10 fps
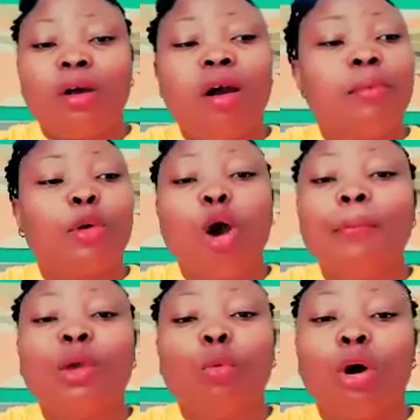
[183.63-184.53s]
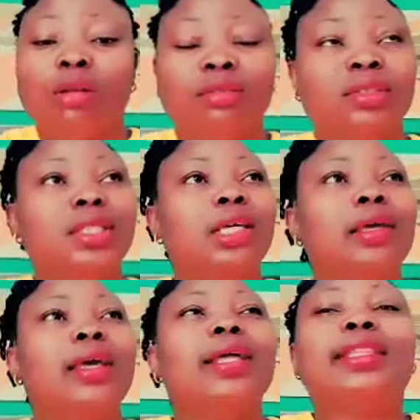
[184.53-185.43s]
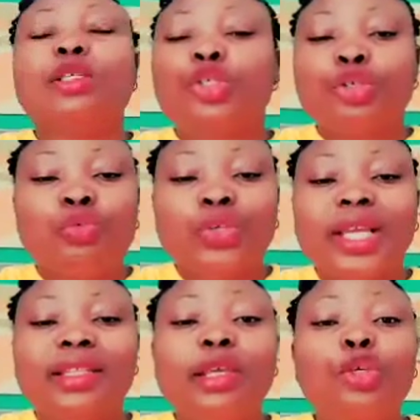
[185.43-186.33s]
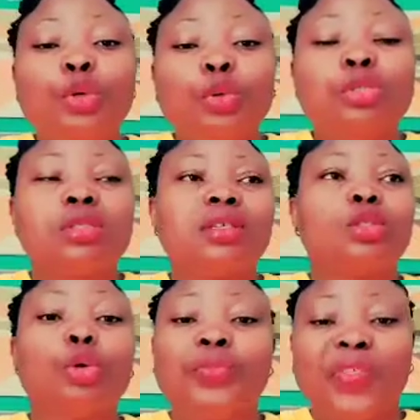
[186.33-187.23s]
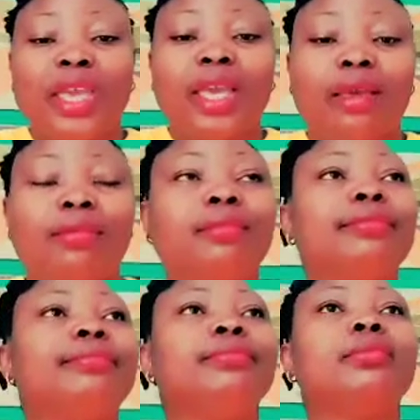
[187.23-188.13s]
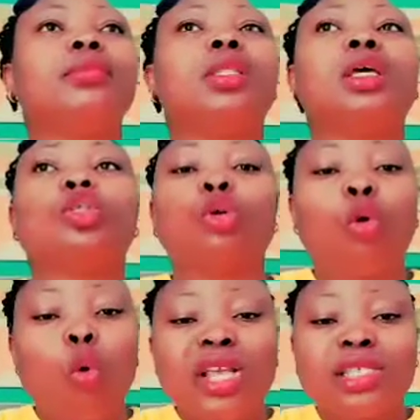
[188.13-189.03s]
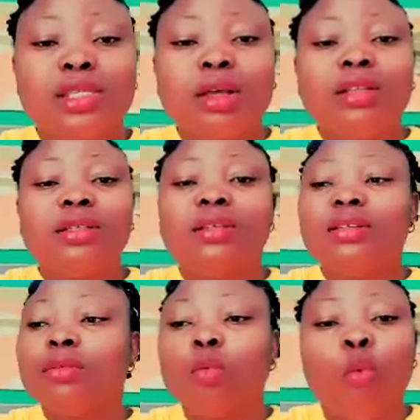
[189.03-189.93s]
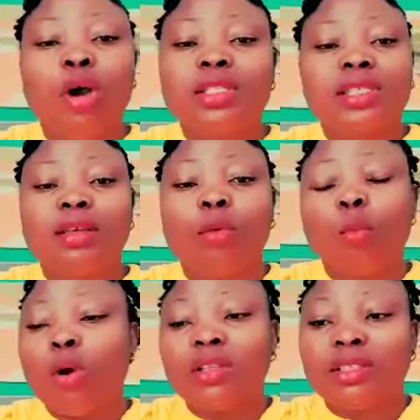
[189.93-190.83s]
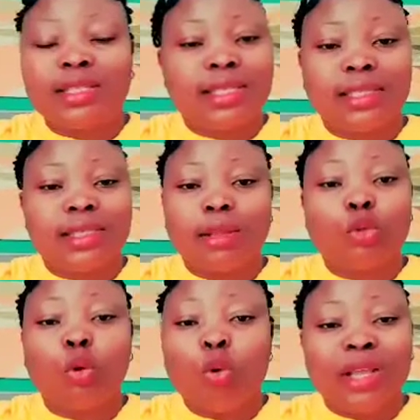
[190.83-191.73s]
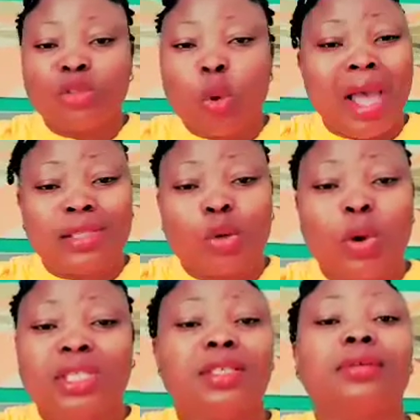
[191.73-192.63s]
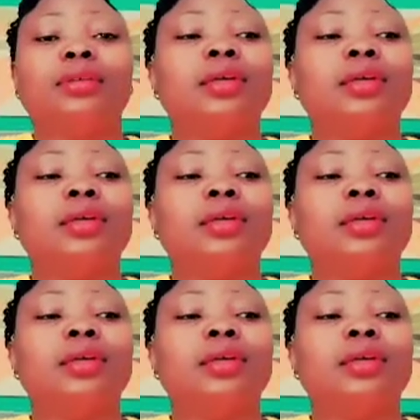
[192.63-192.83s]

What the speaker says: upcoming one, the children, the youth, to think, to question what the system, to ask questions.